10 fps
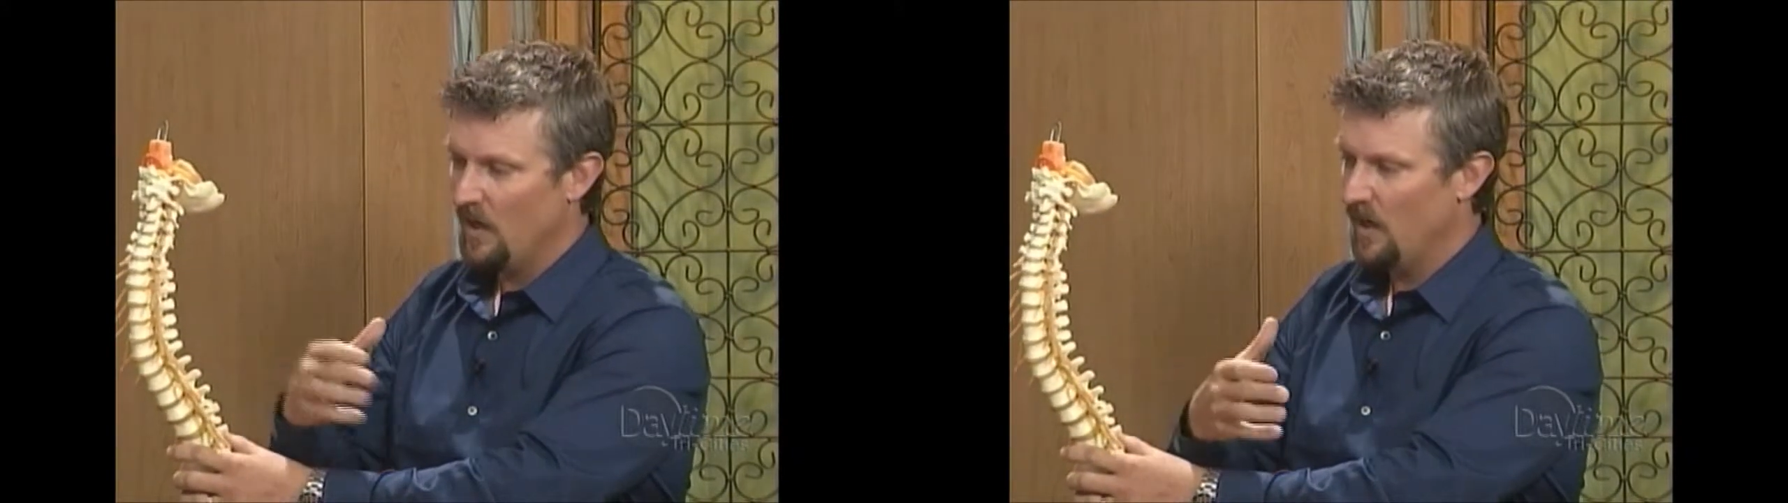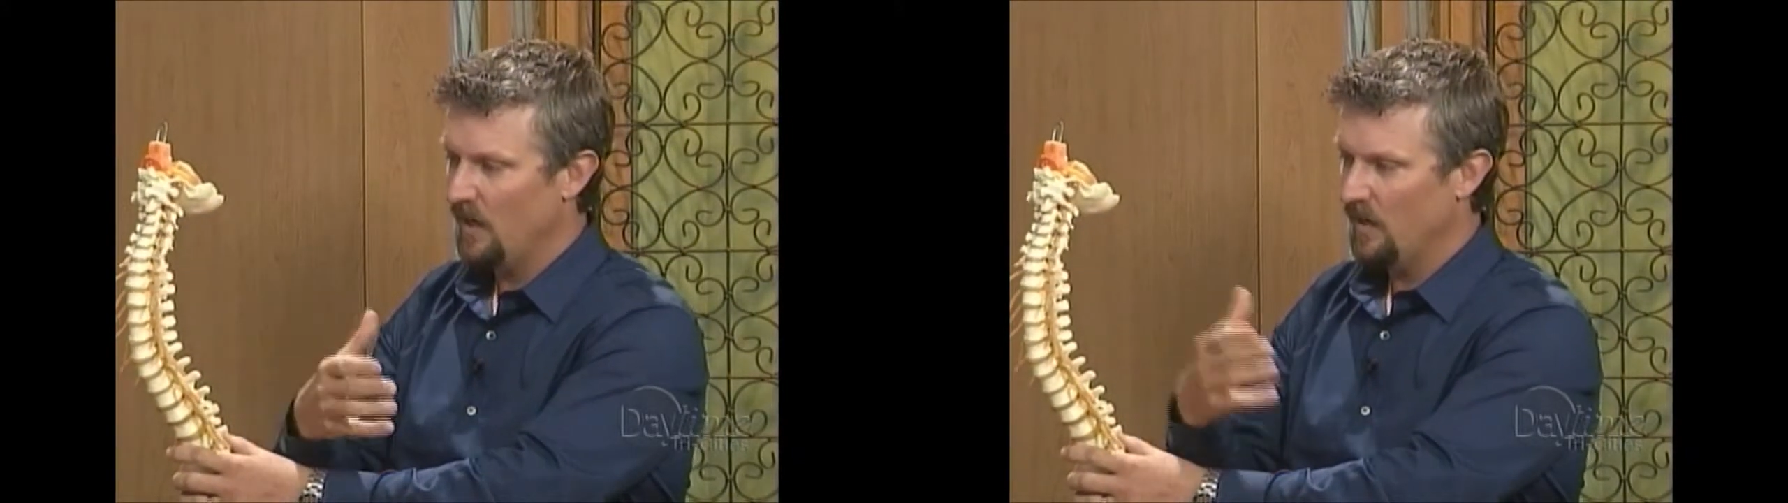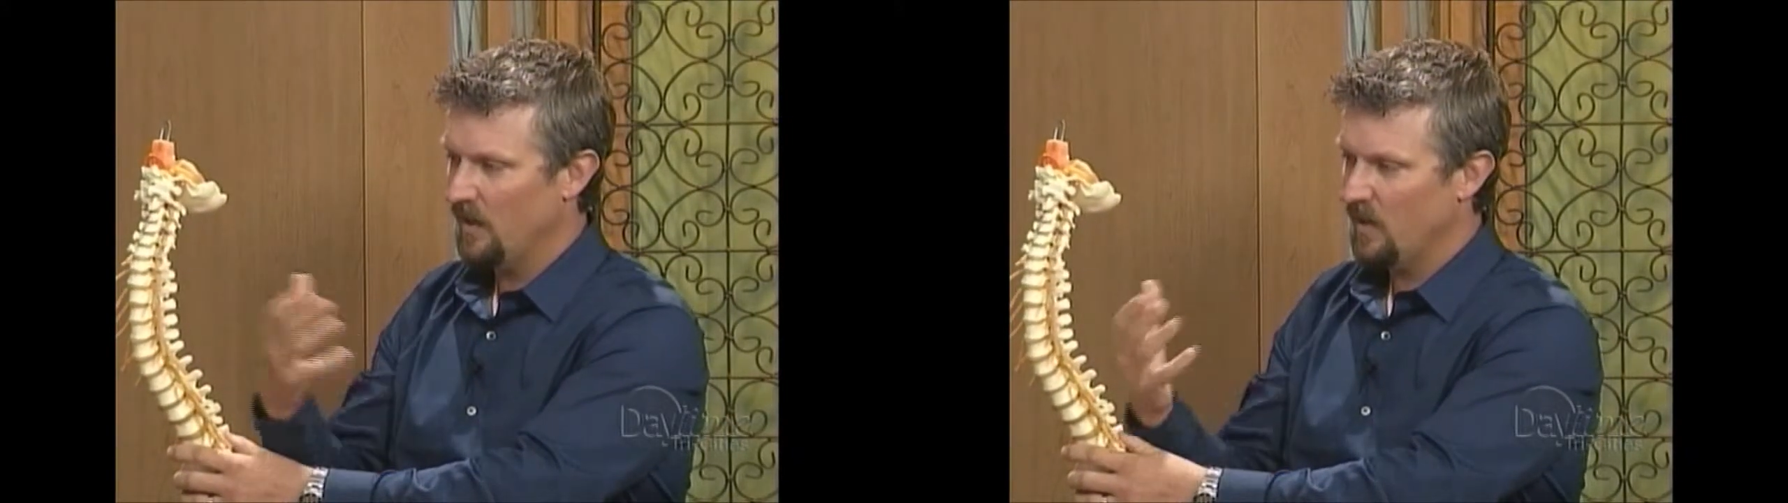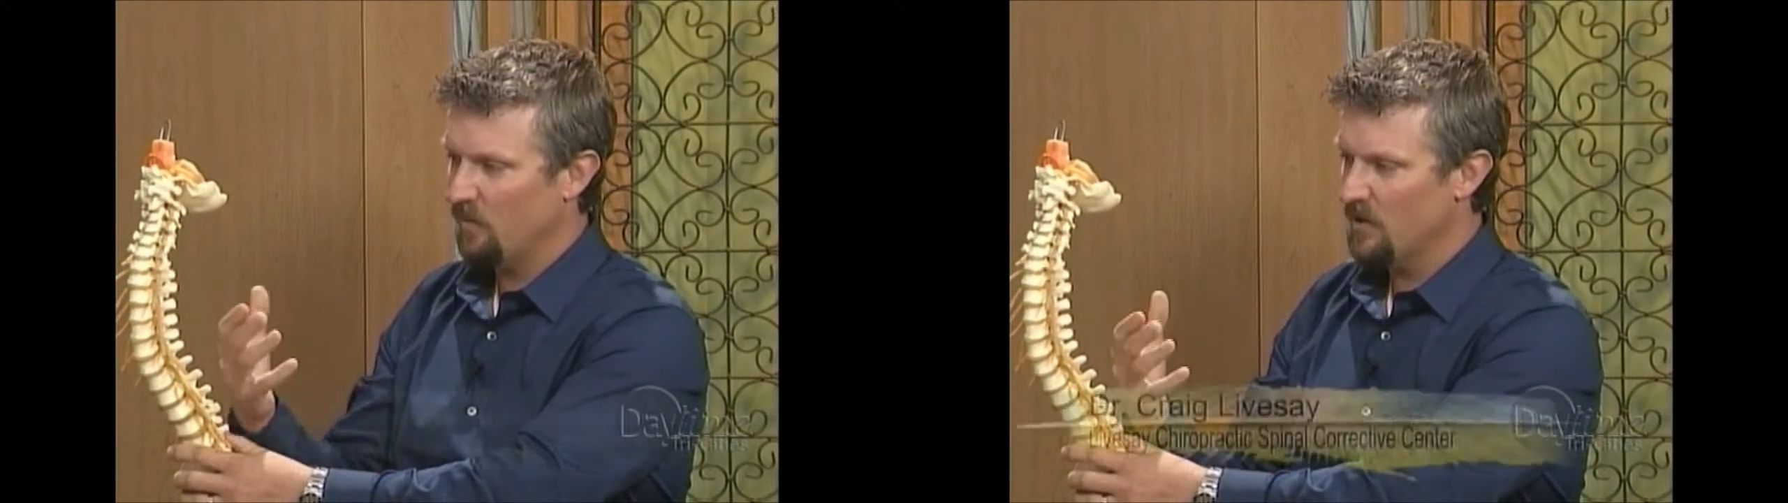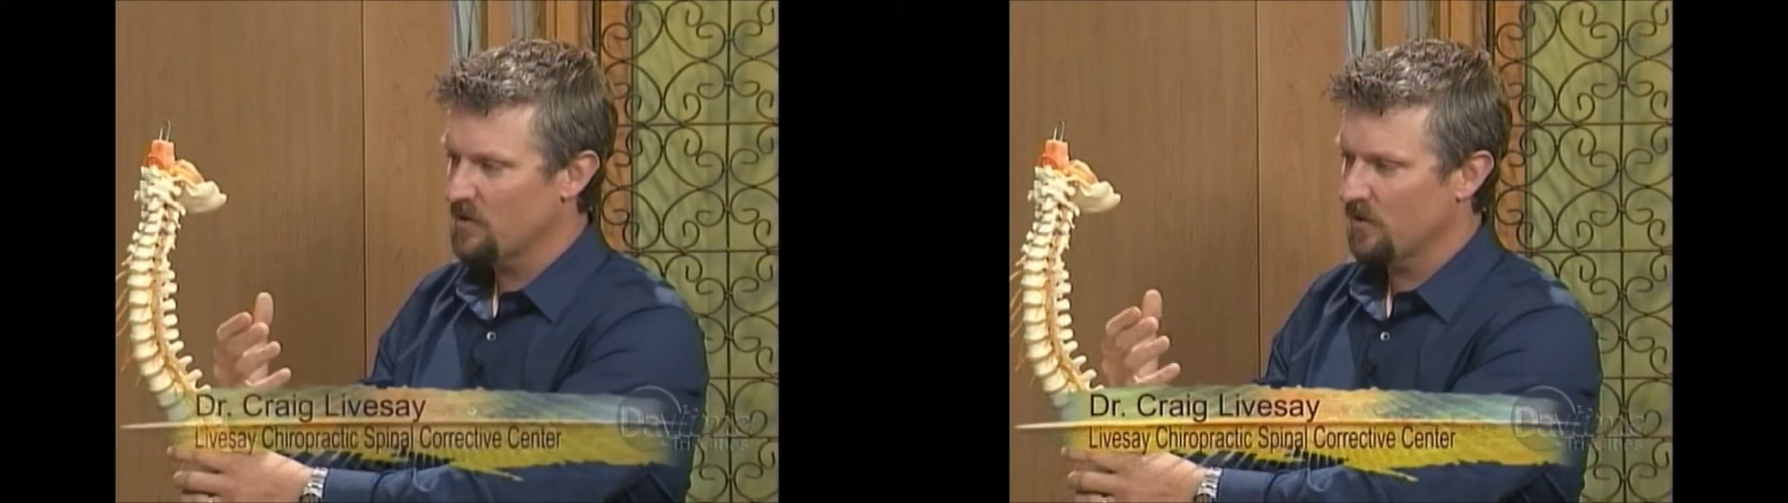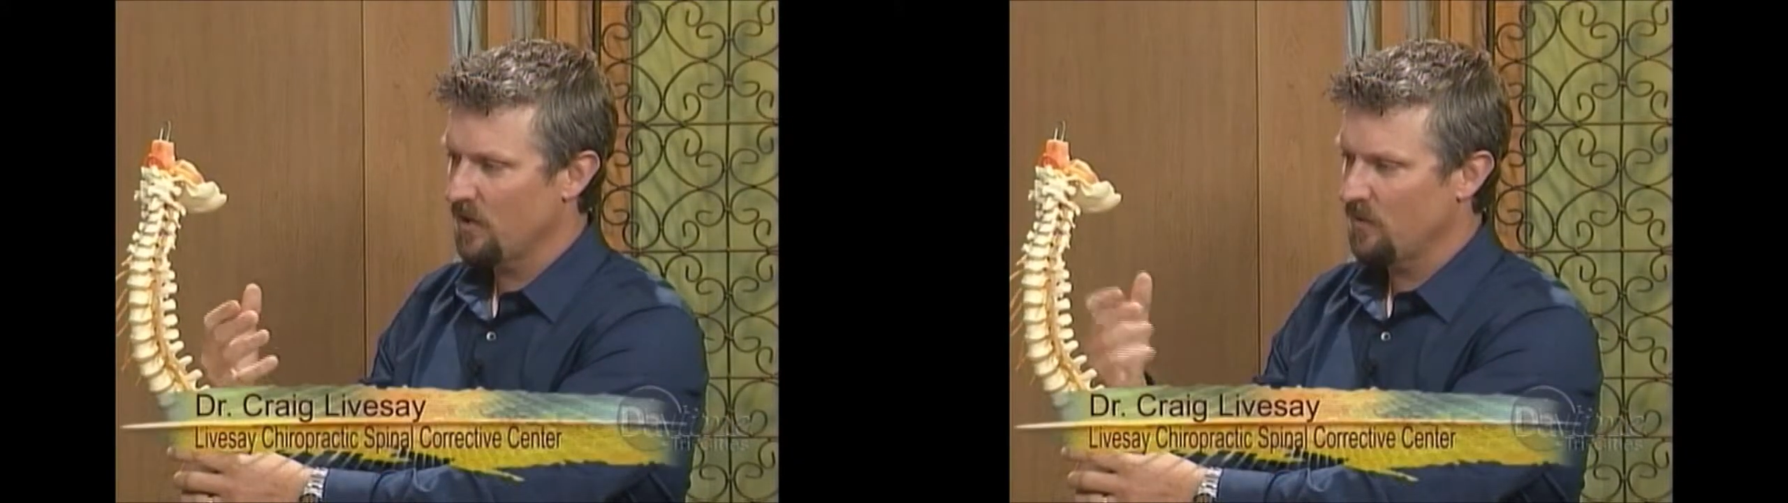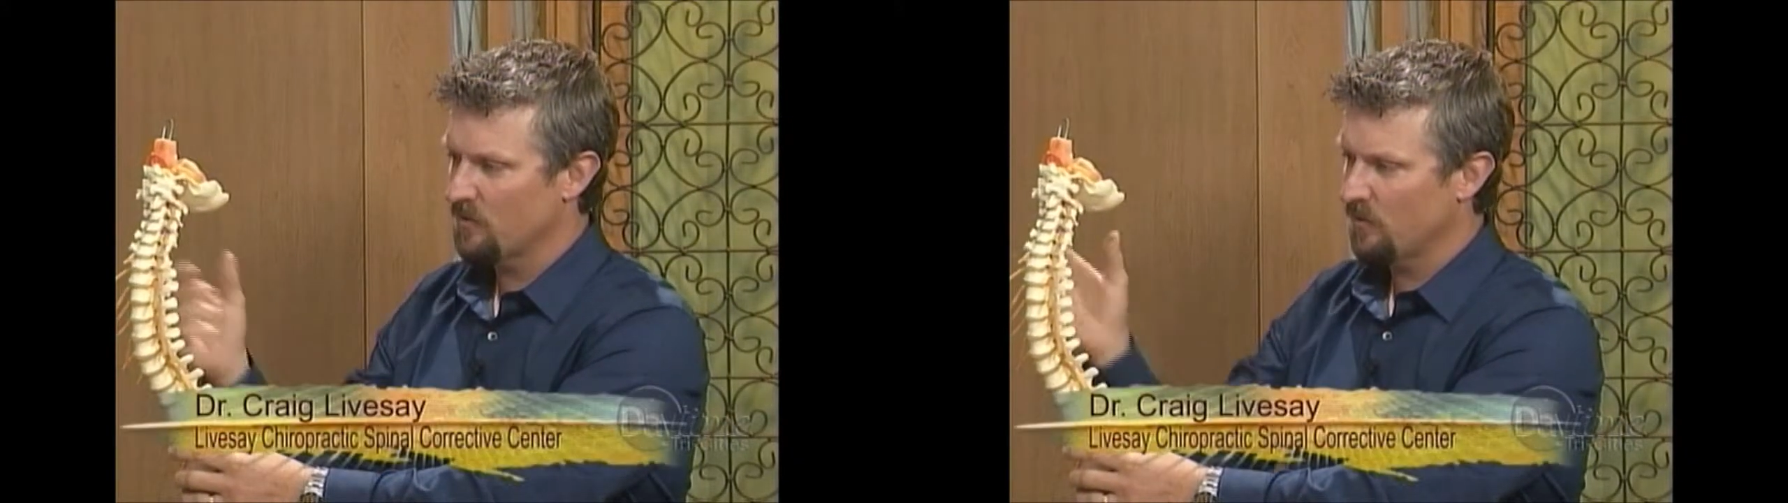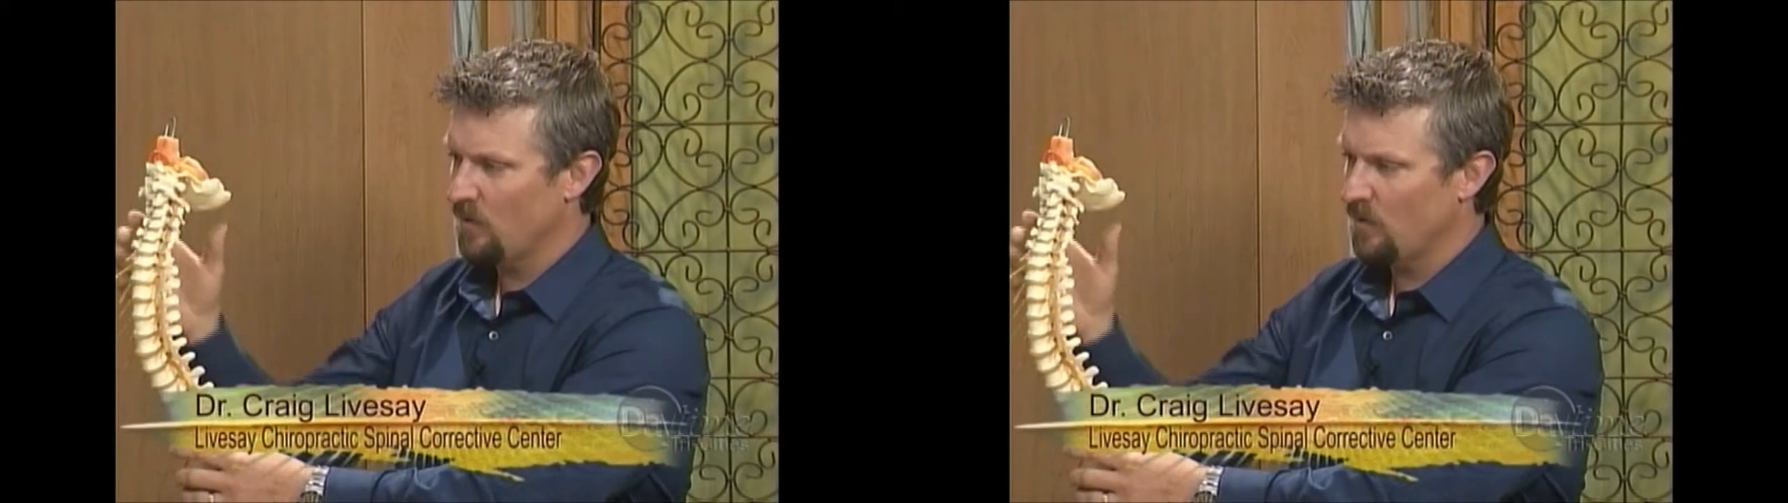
And that pressure comes